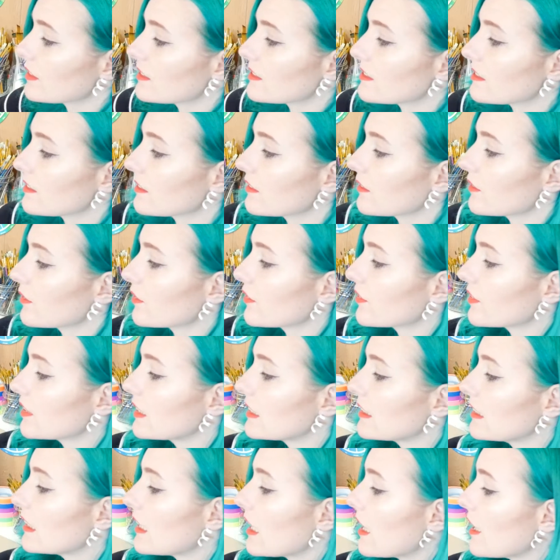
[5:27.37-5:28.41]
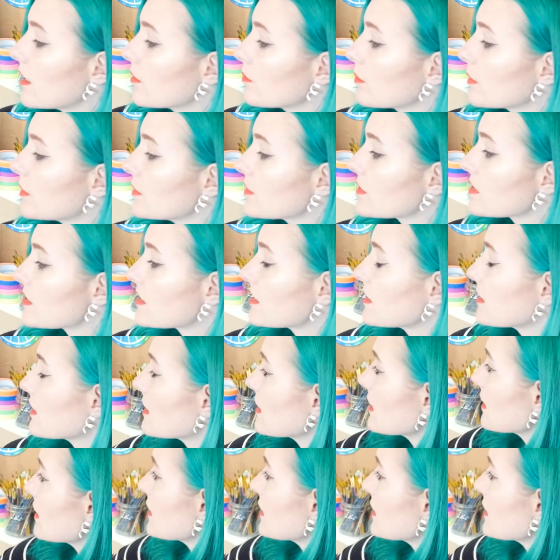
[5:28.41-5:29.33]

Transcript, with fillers: that's a little thing that I personally